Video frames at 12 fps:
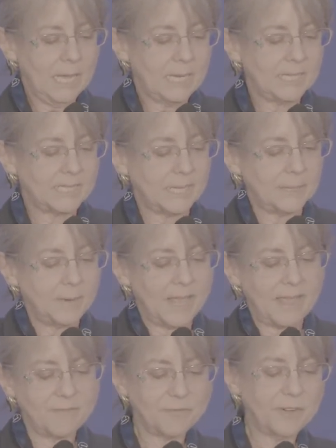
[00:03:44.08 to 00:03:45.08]
He said,
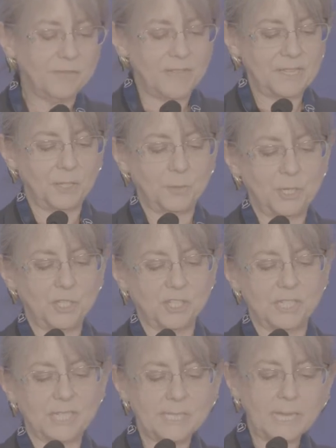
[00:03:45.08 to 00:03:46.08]
every
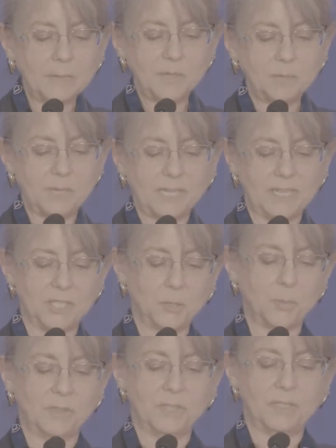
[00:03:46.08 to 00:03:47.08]
valuation assignment begins
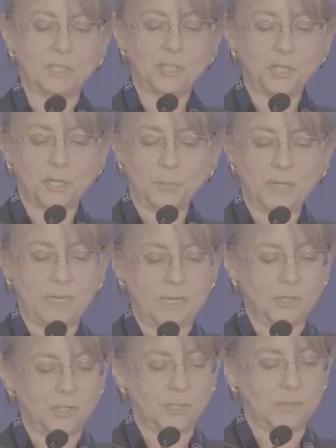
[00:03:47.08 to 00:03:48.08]
with the
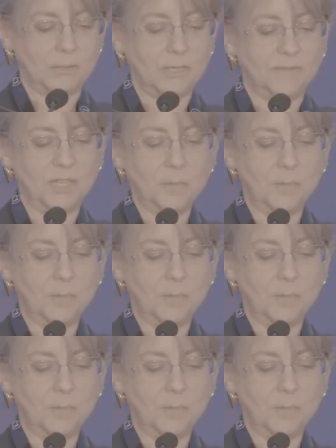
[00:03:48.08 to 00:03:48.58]
determination of the